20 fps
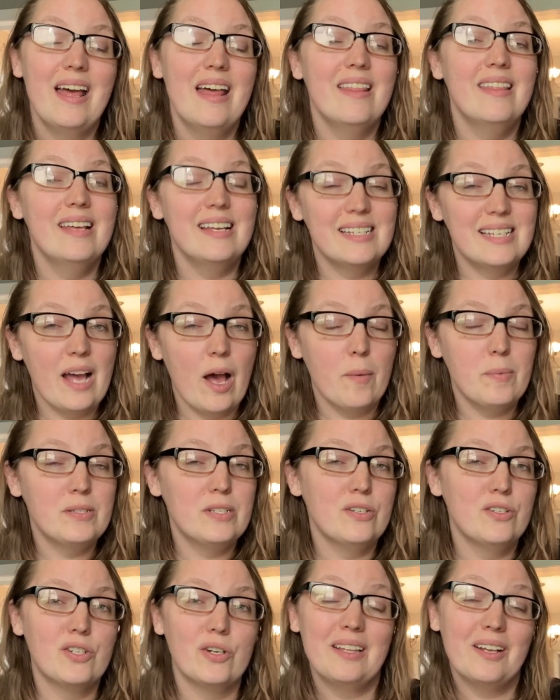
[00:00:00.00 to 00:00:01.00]
This helps to
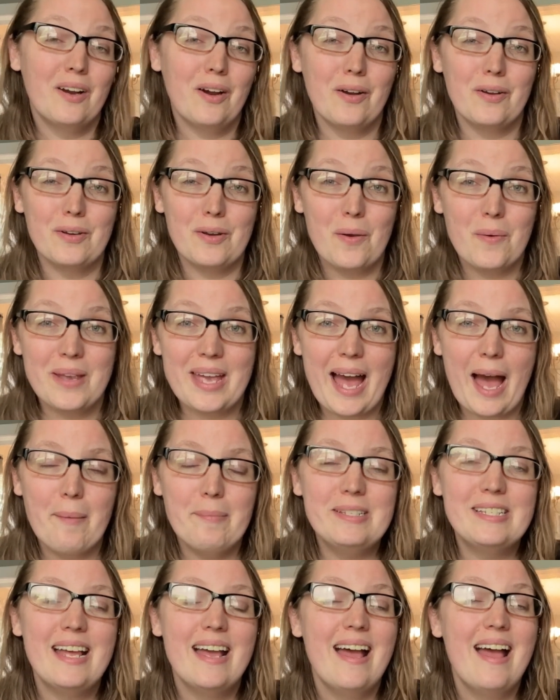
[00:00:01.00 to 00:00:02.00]
ensure there are no
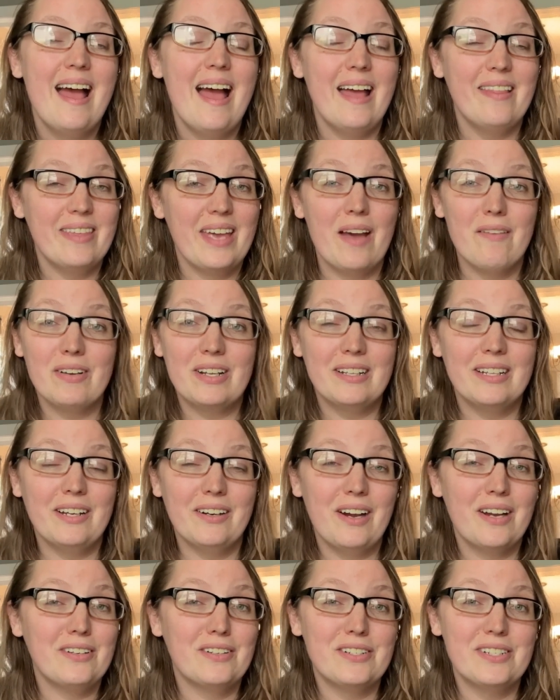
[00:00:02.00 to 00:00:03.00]
gaps and they have a
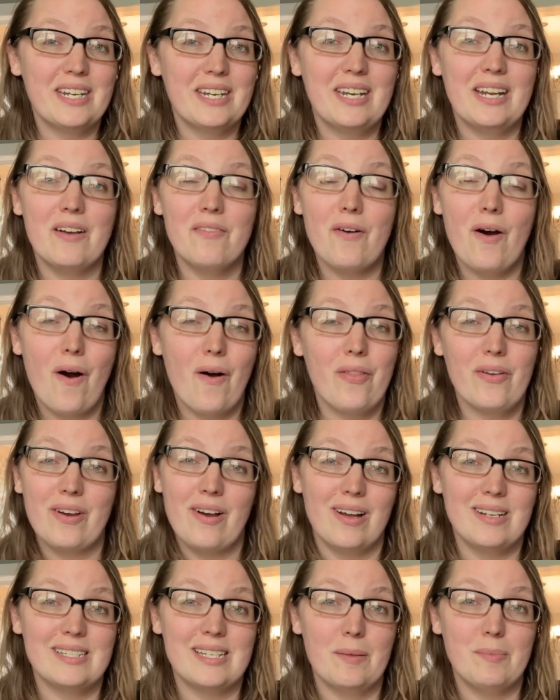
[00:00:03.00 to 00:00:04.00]
clear understanding of all the
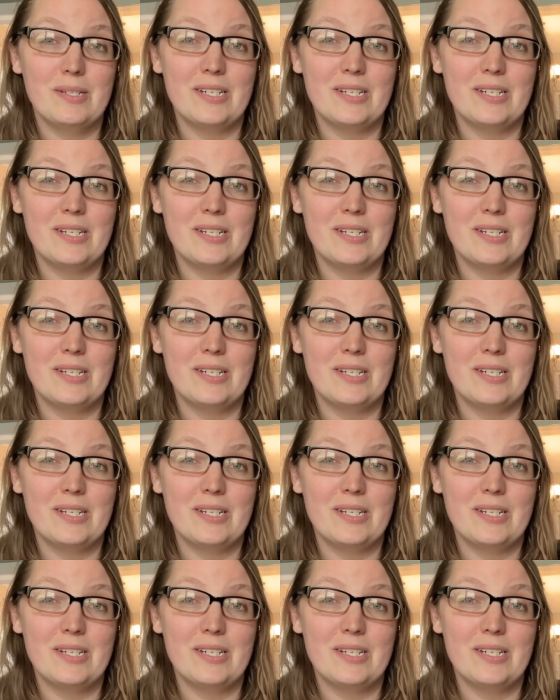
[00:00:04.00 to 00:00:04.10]
concepts